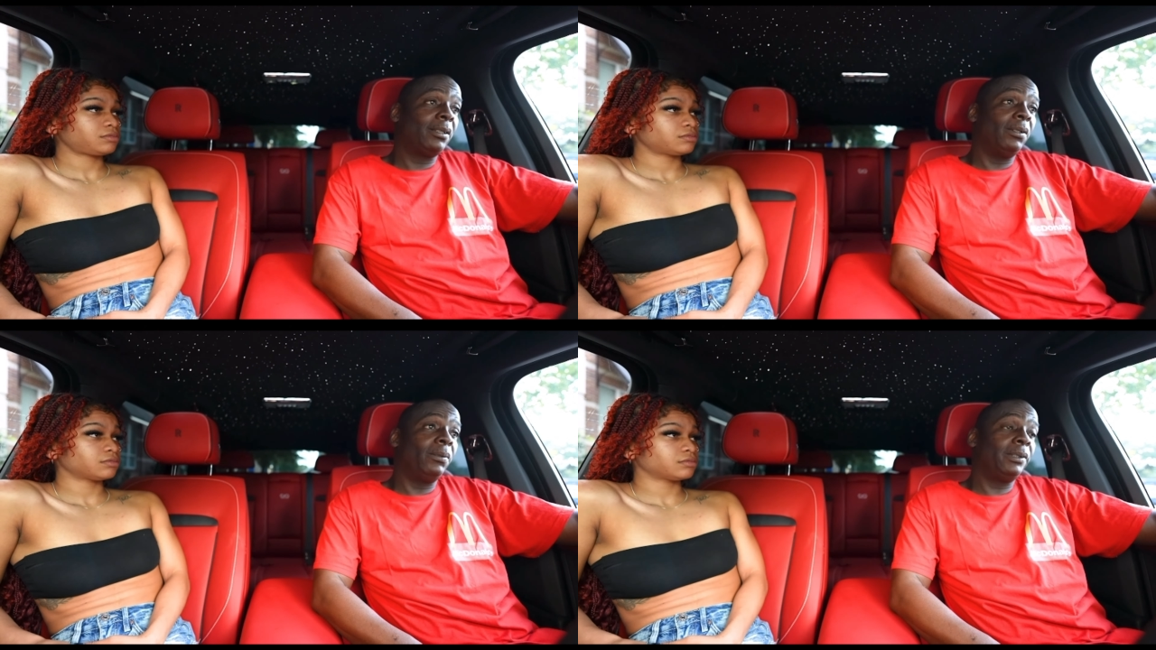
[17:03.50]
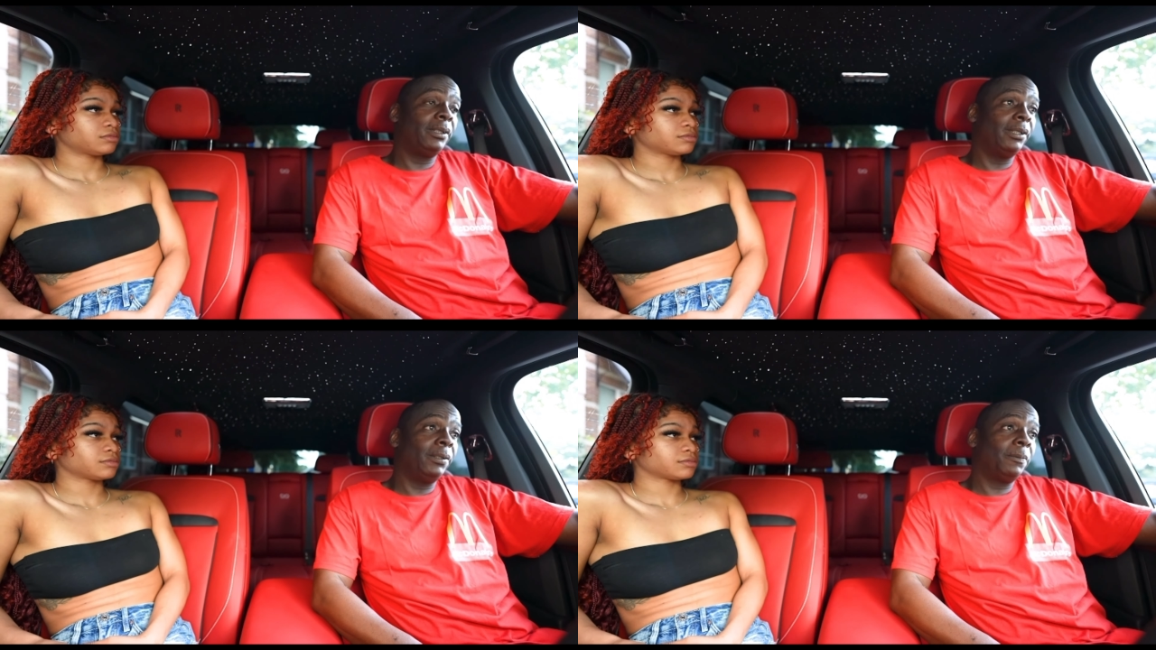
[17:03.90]
Speaker 1: cold.
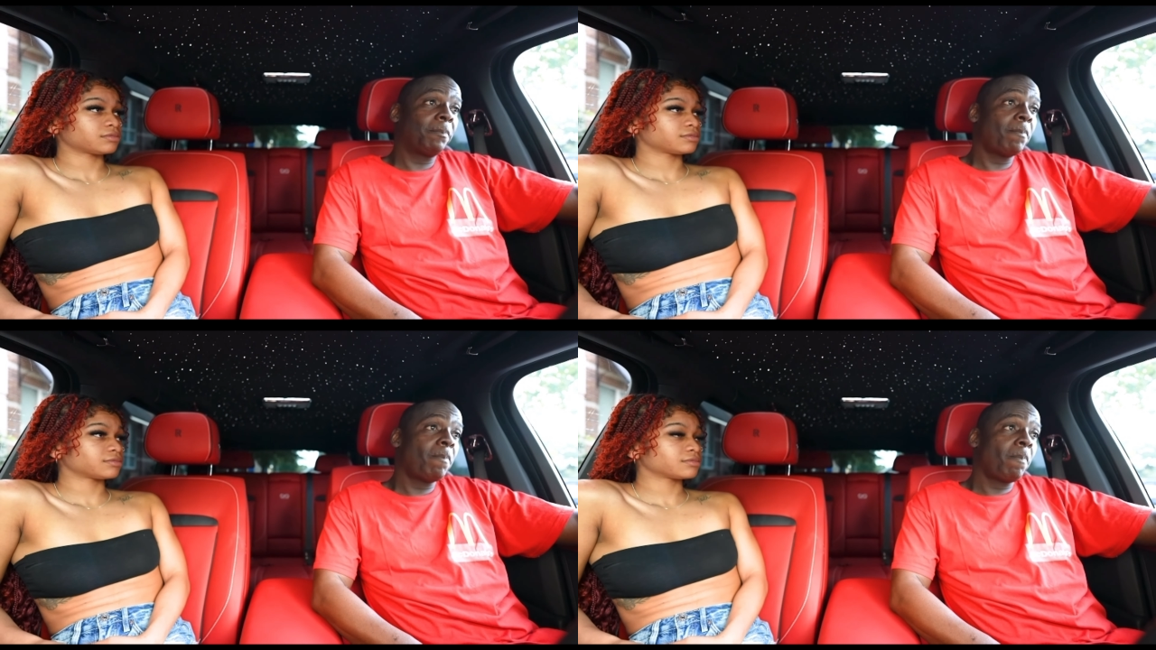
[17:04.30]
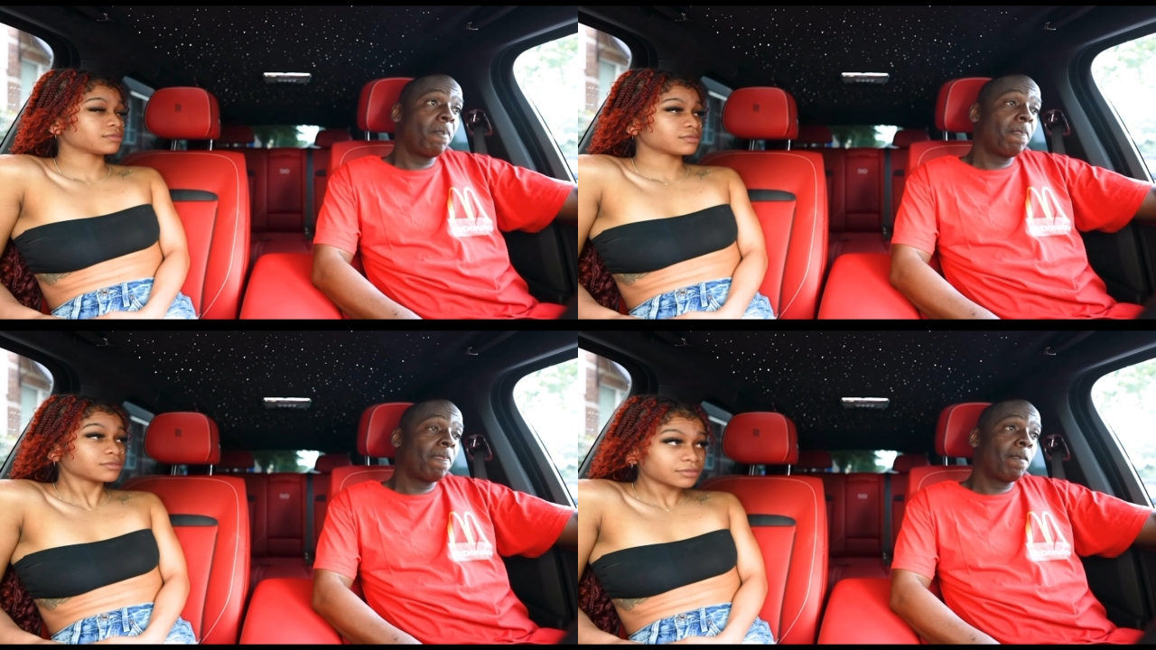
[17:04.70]

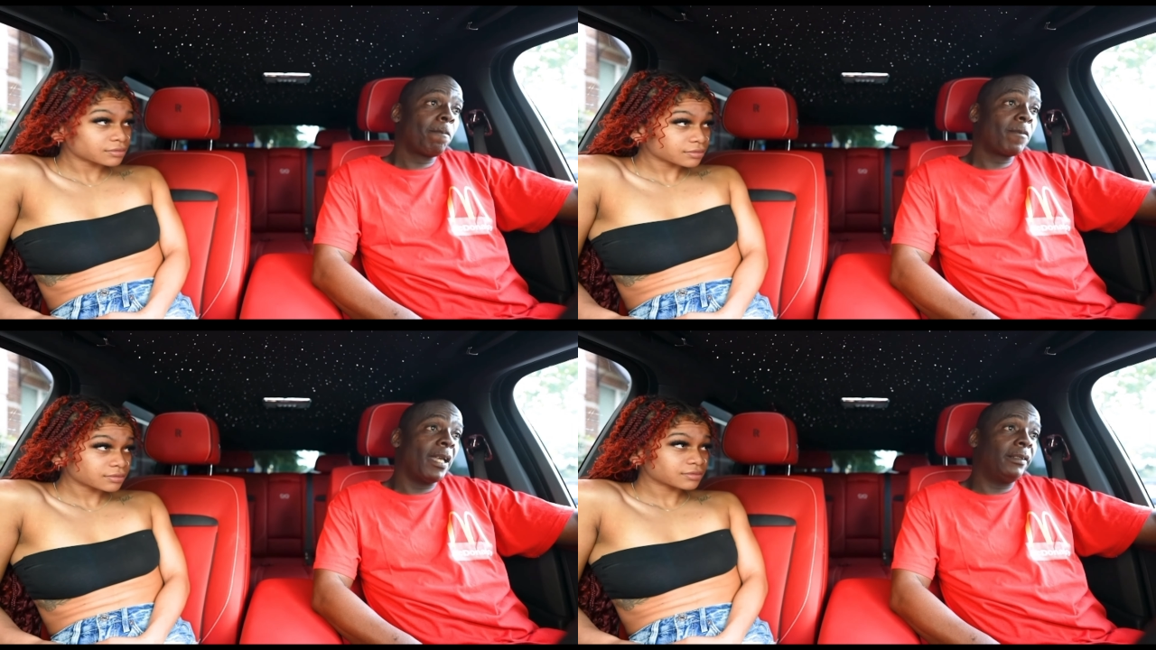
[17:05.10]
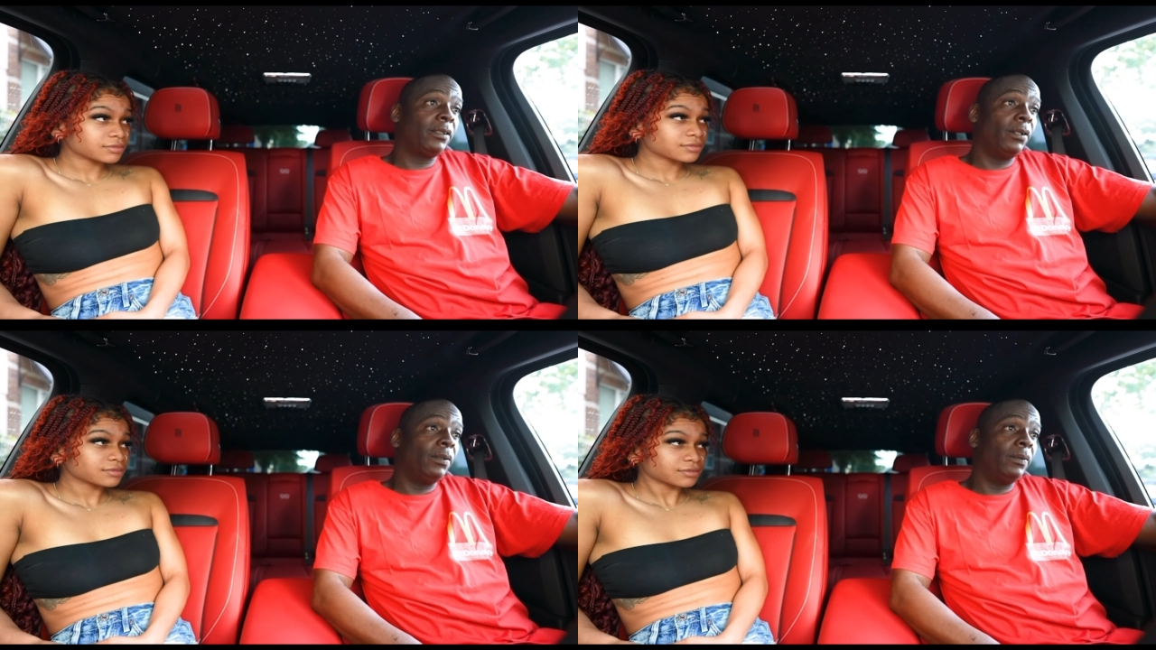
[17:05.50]
That's
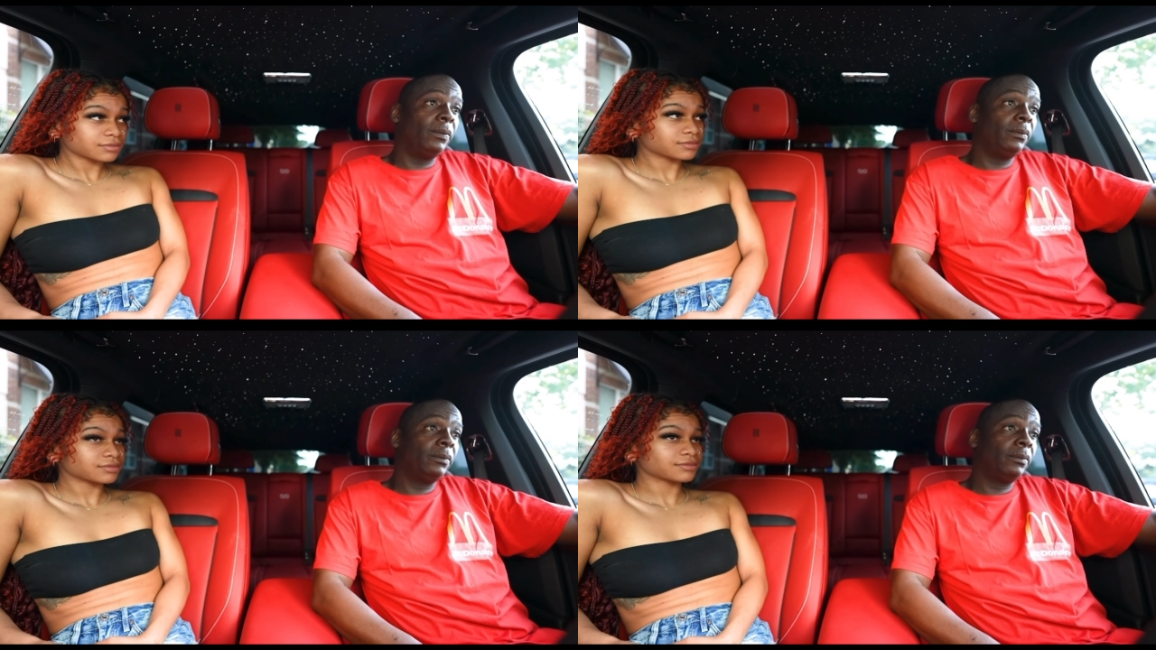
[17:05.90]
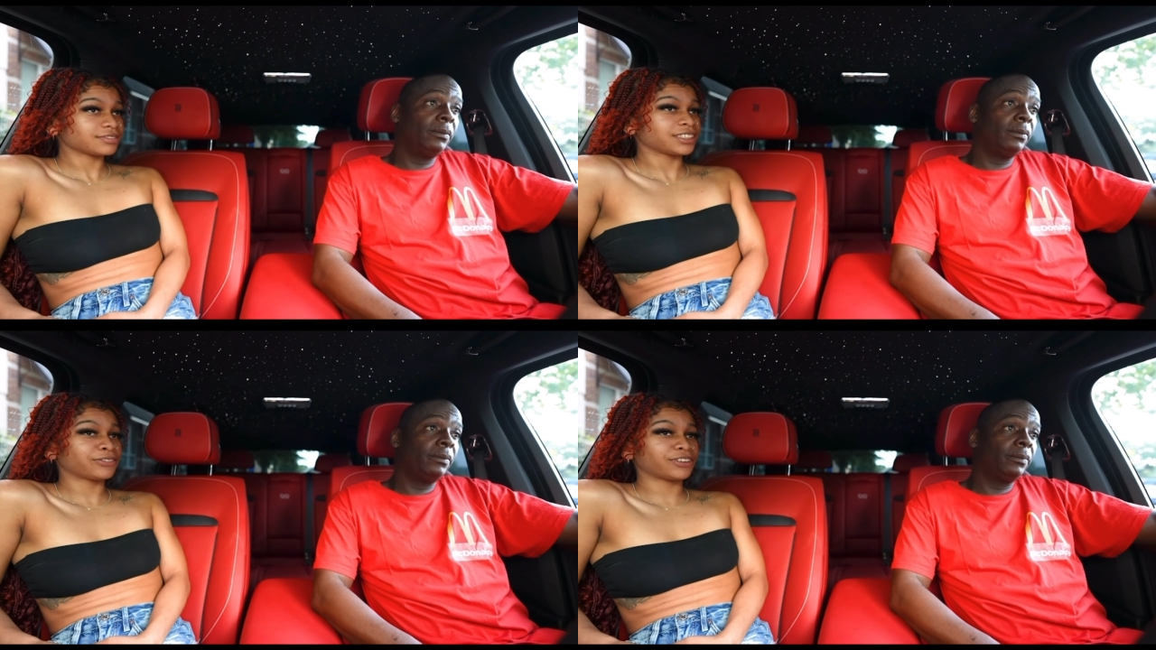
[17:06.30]
cold.
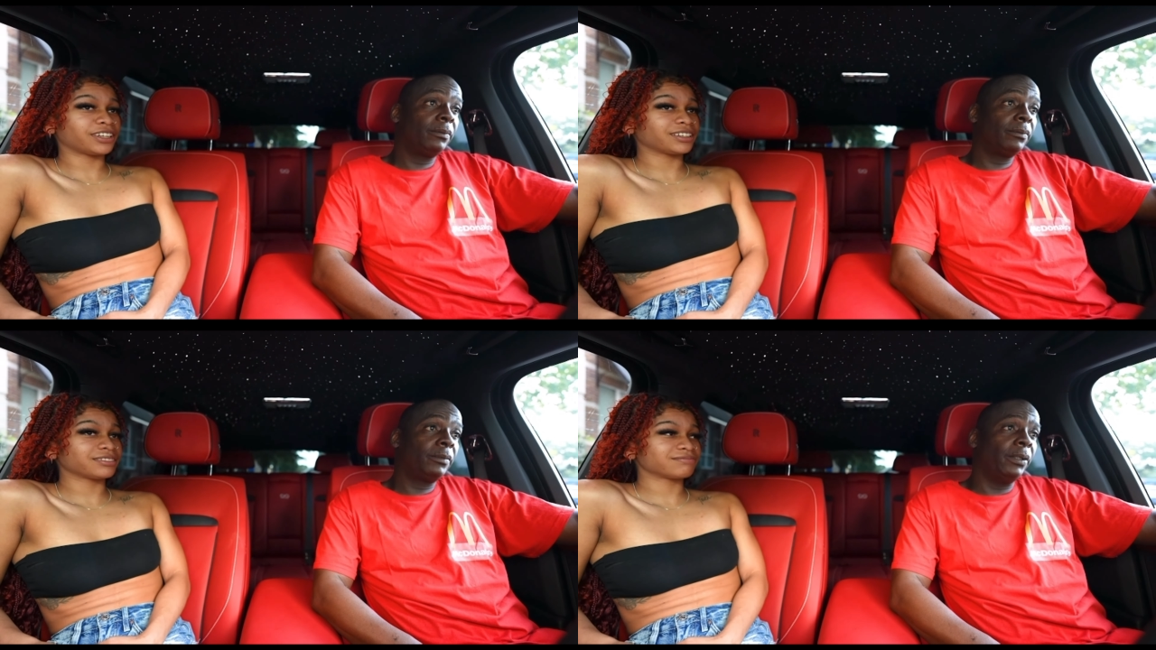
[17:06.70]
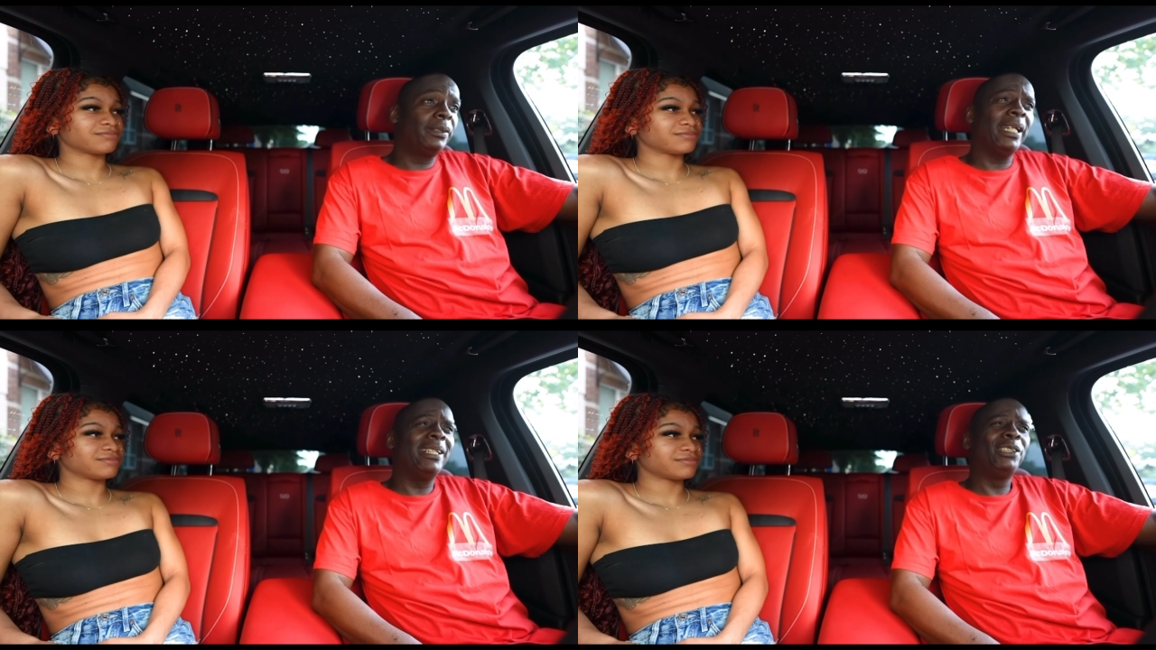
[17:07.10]

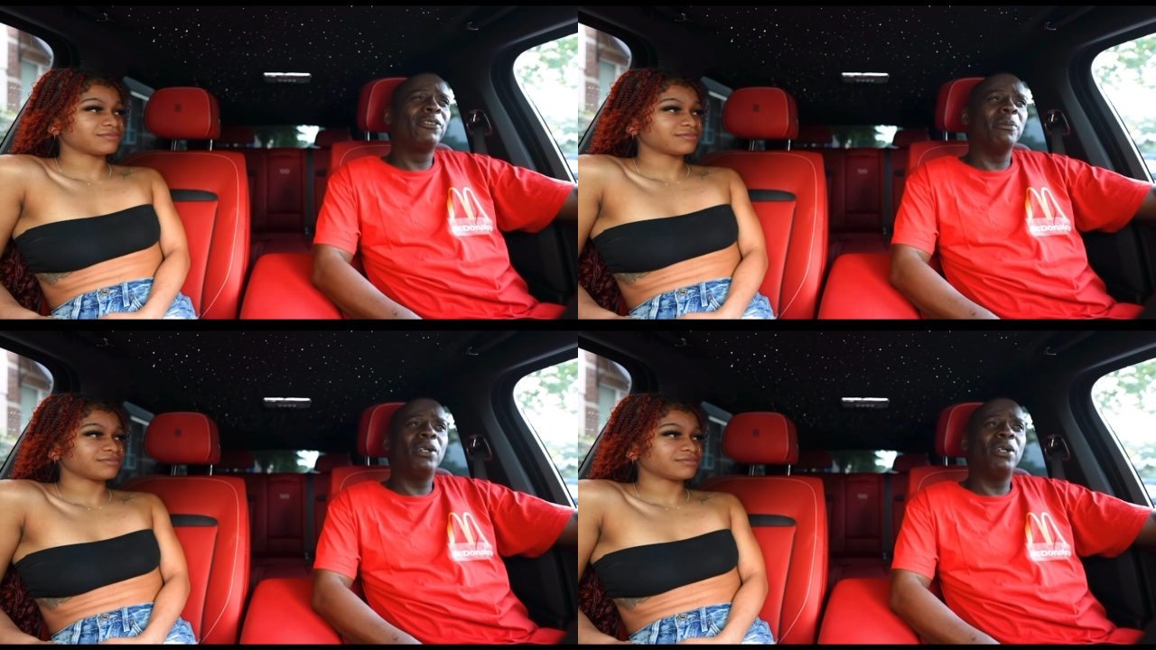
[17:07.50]
you say that you from